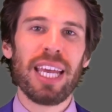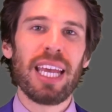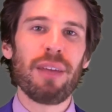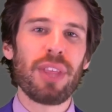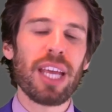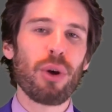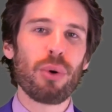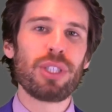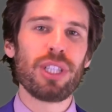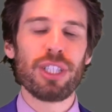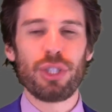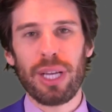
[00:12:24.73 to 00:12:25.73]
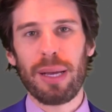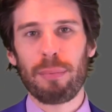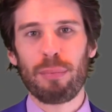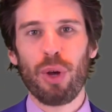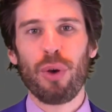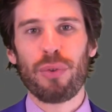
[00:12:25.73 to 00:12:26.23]
If they go to the
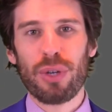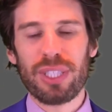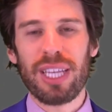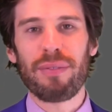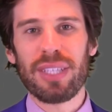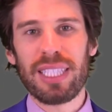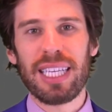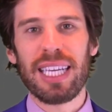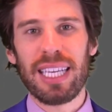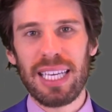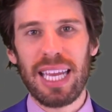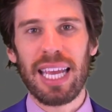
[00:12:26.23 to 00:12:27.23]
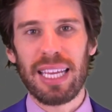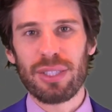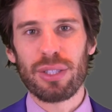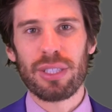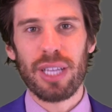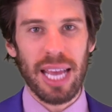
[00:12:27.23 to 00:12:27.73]
gym for seventeen
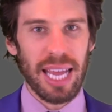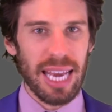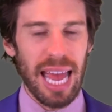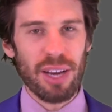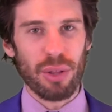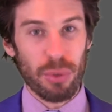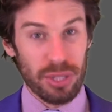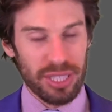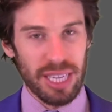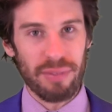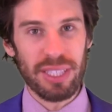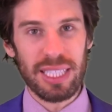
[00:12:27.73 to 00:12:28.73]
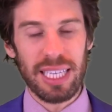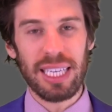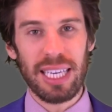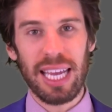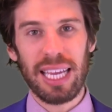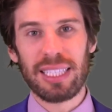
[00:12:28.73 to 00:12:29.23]
days, and out of those
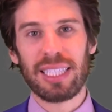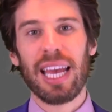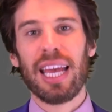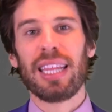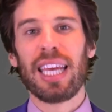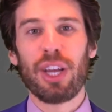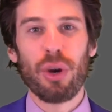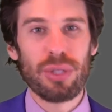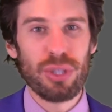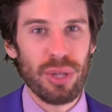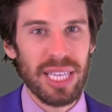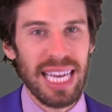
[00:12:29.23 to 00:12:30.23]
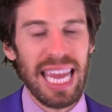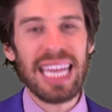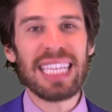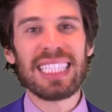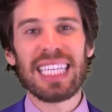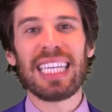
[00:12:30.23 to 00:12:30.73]
seventeen days, they go to the
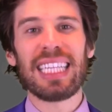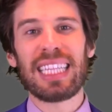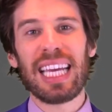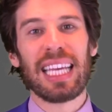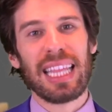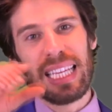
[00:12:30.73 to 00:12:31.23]
eighteenth day.